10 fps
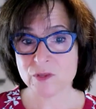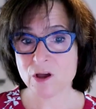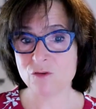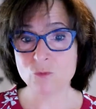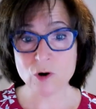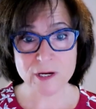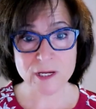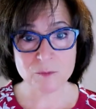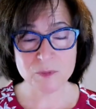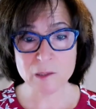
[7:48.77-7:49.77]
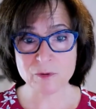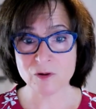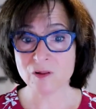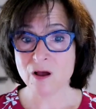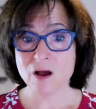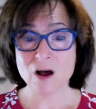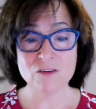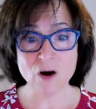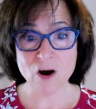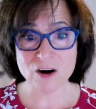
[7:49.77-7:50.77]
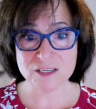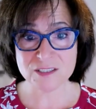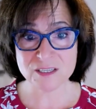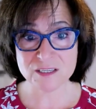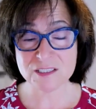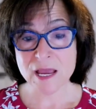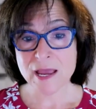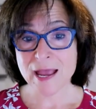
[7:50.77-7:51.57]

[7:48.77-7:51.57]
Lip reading: of working people, of artisans,